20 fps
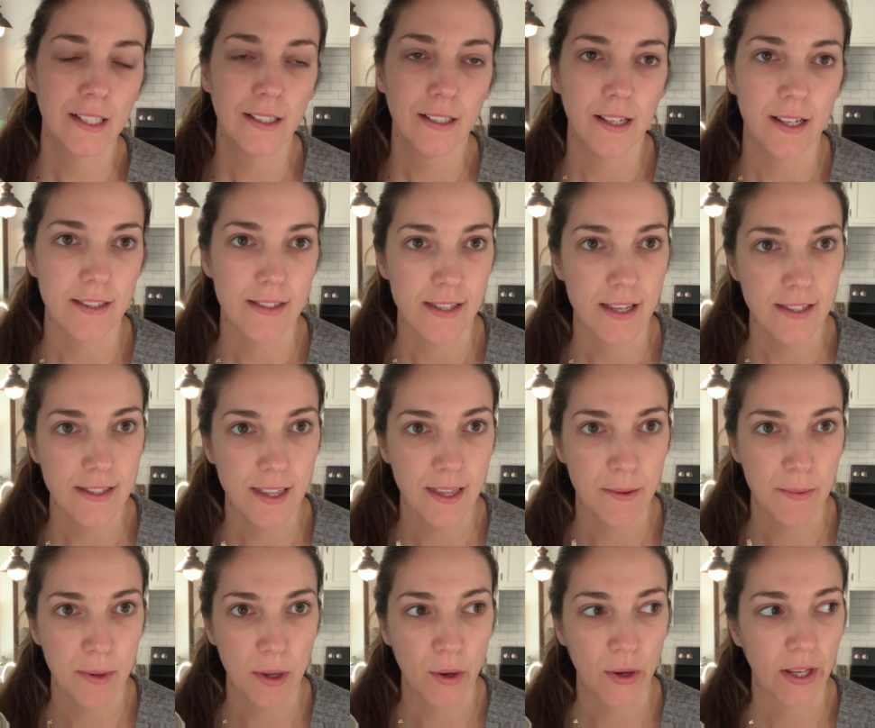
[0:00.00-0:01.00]
It says
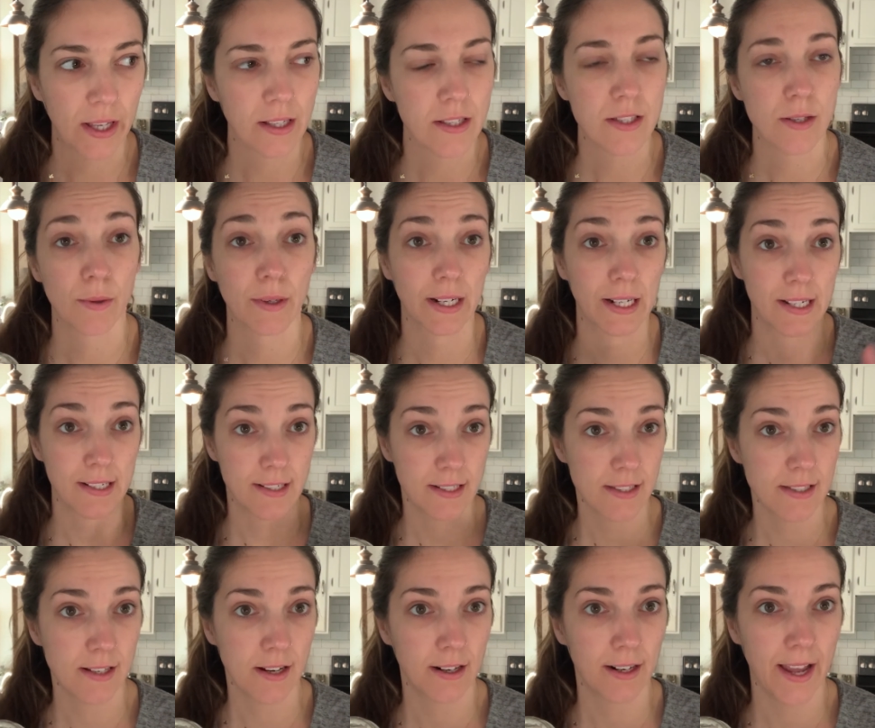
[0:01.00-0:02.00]
keep going. So we're gonna
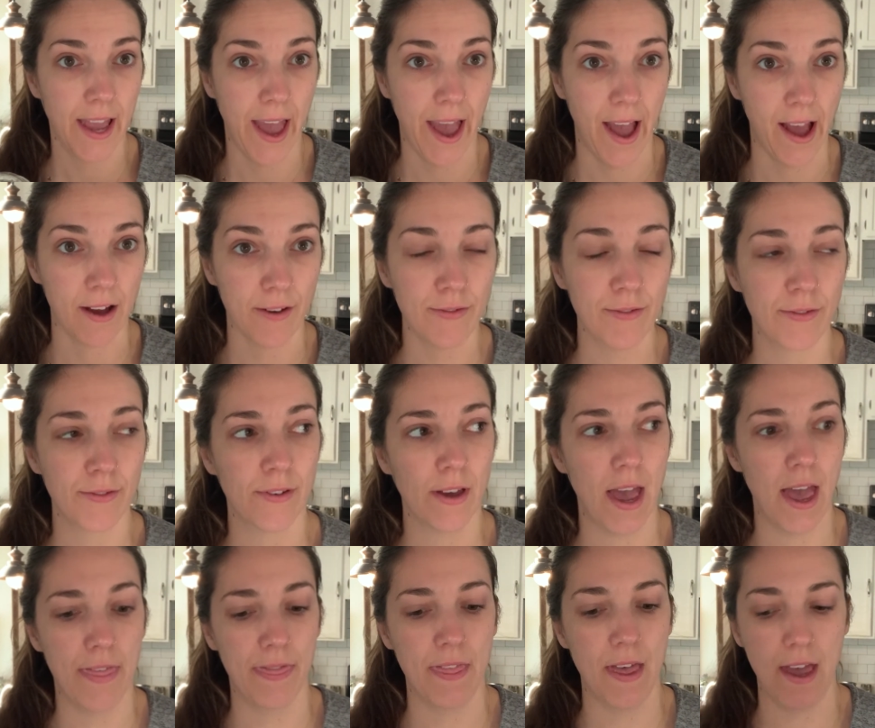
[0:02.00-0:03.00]
discard half,
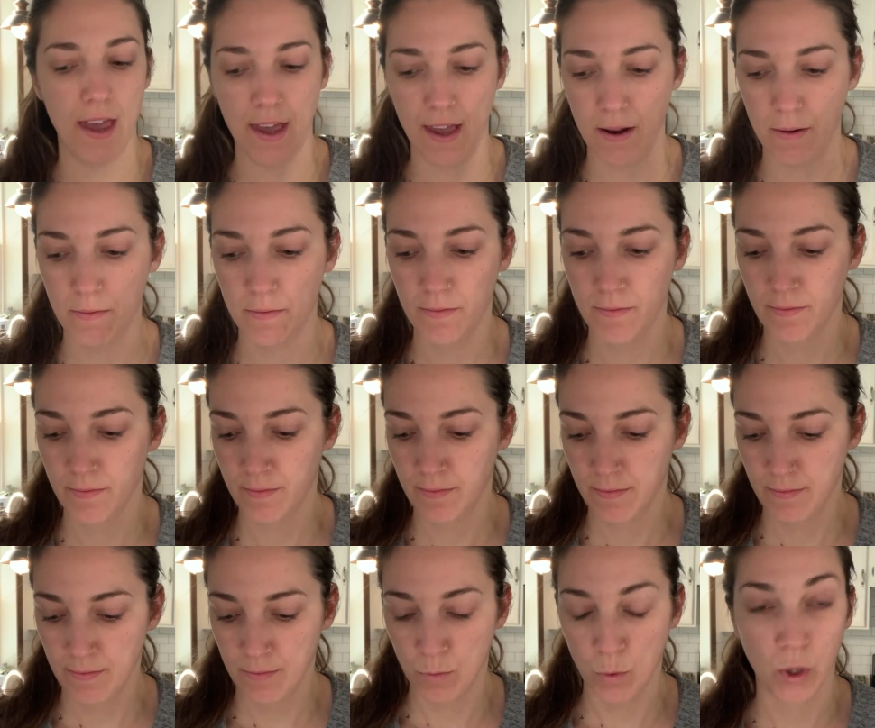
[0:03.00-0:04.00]
and then
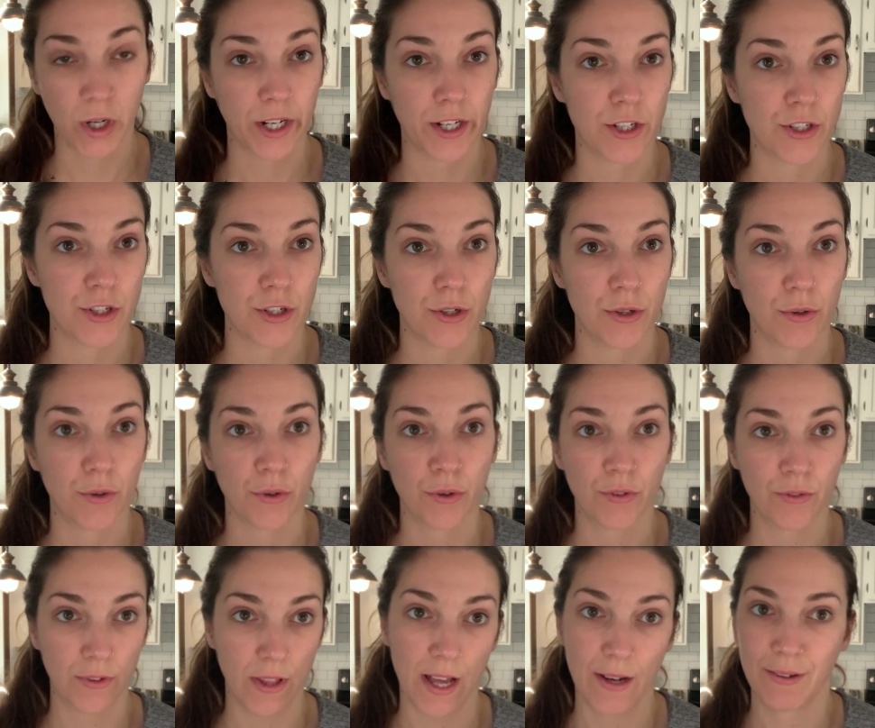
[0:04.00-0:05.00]
we're gonna do
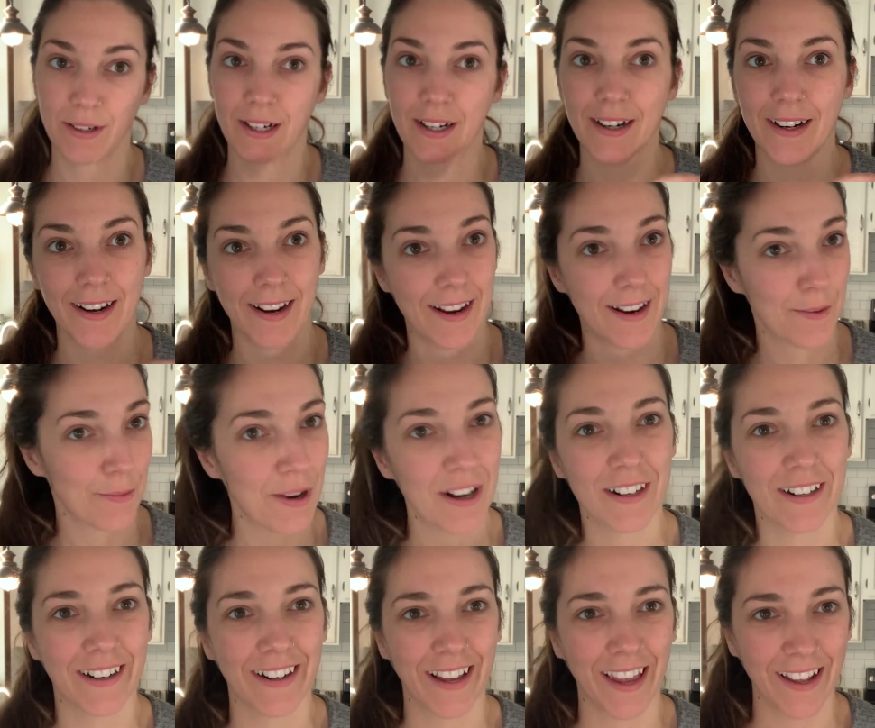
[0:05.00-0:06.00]
flour and water
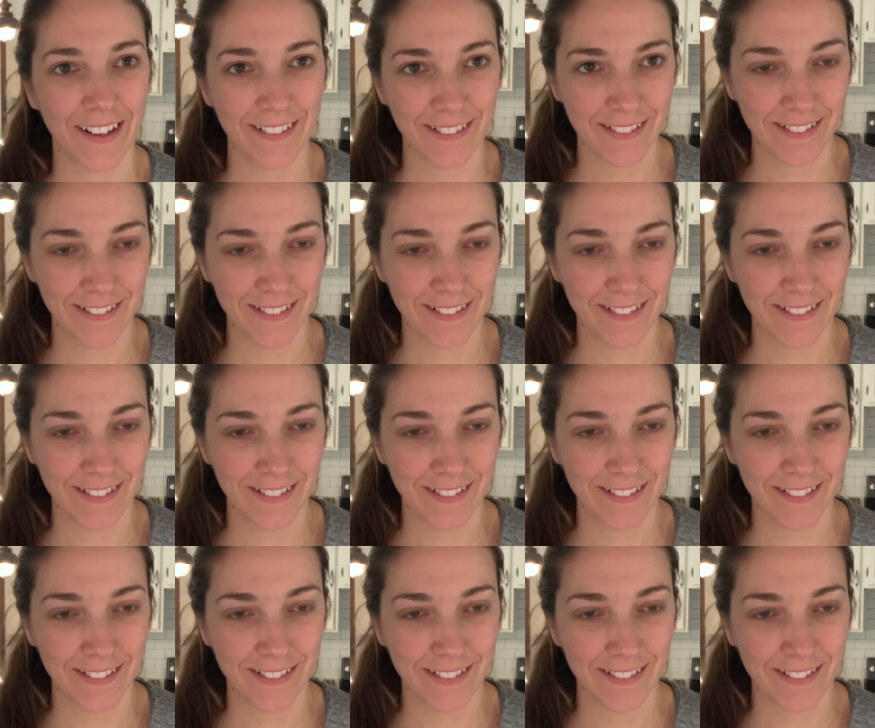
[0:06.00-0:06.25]
again.